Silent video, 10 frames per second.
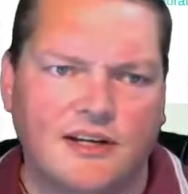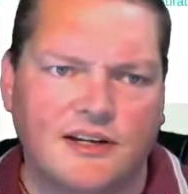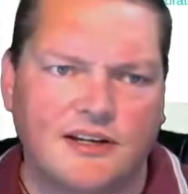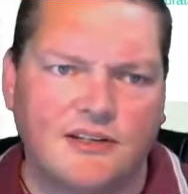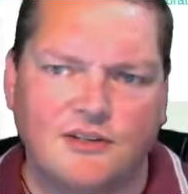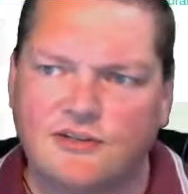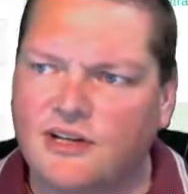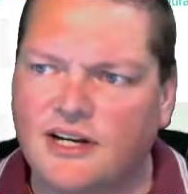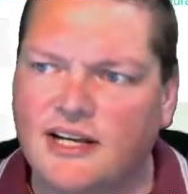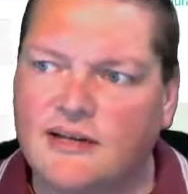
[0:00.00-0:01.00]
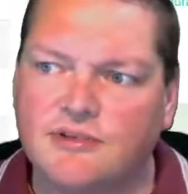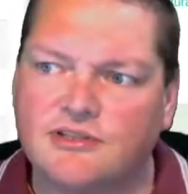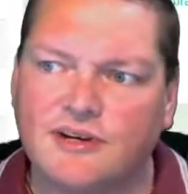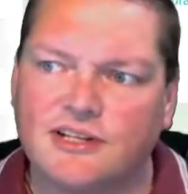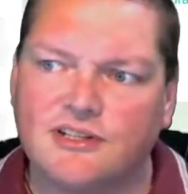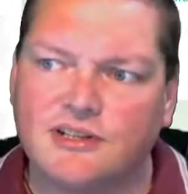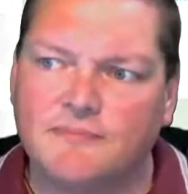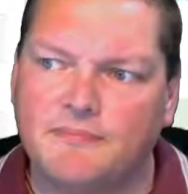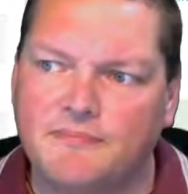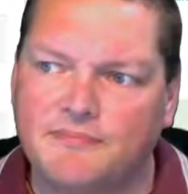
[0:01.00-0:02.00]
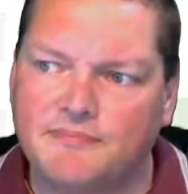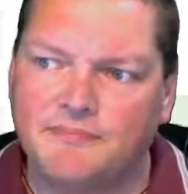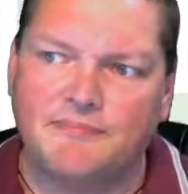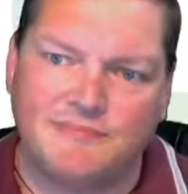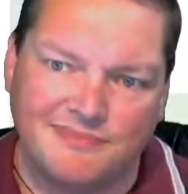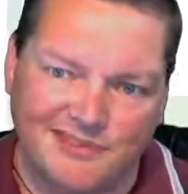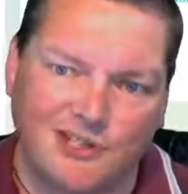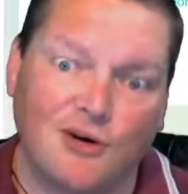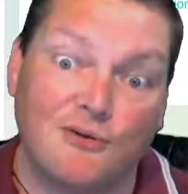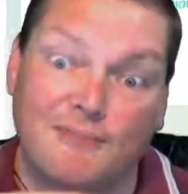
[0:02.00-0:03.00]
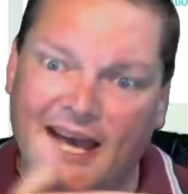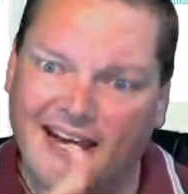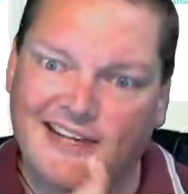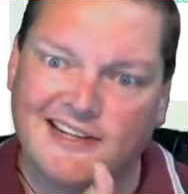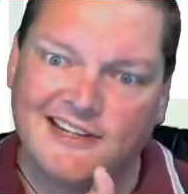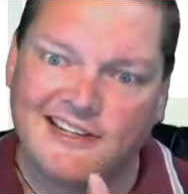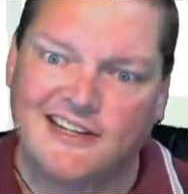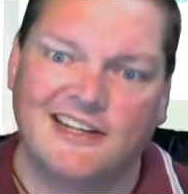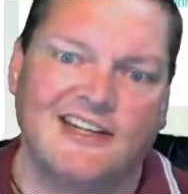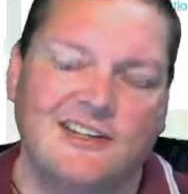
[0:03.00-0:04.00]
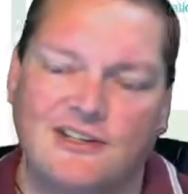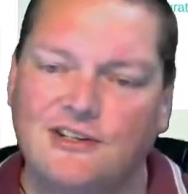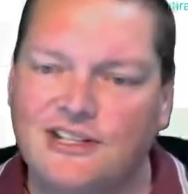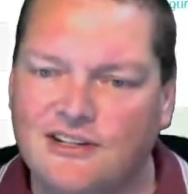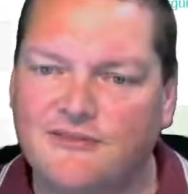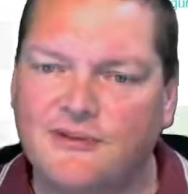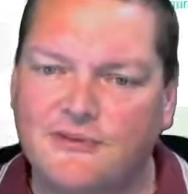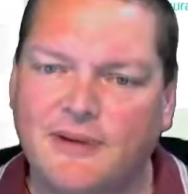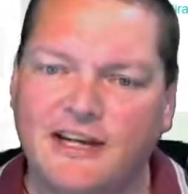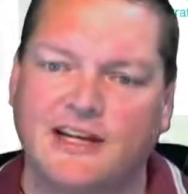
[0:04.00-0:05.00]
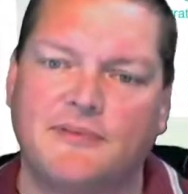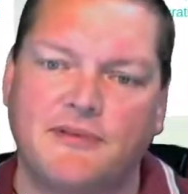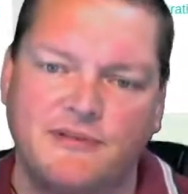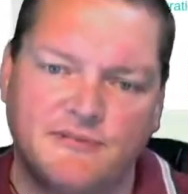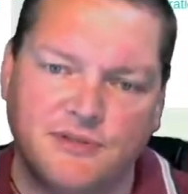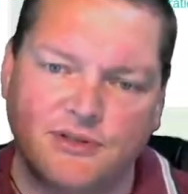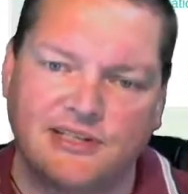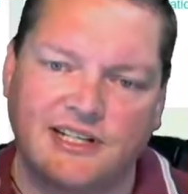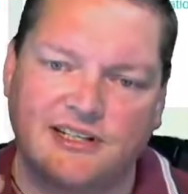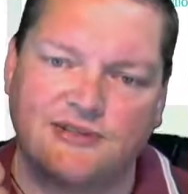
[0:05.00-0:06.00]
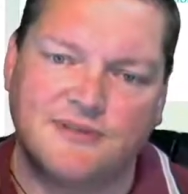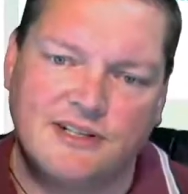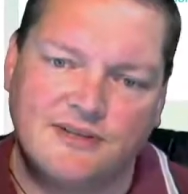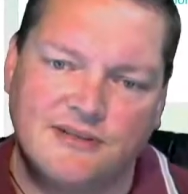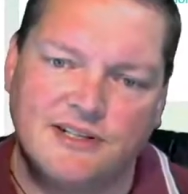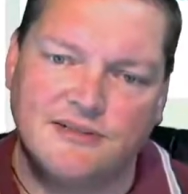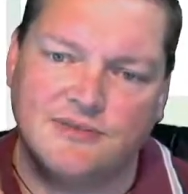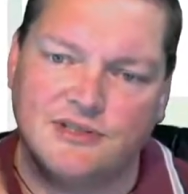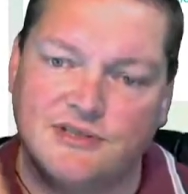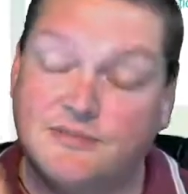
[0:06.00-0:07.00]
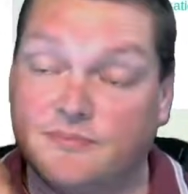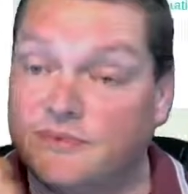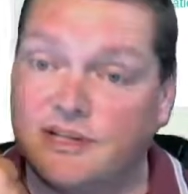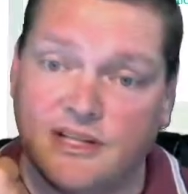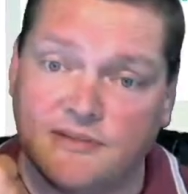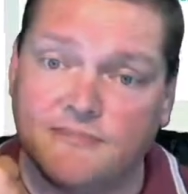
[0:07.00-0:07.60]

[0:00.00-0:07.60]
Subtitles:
you're not able to actually go back. You need a full backup of Moodle data directory, which is the git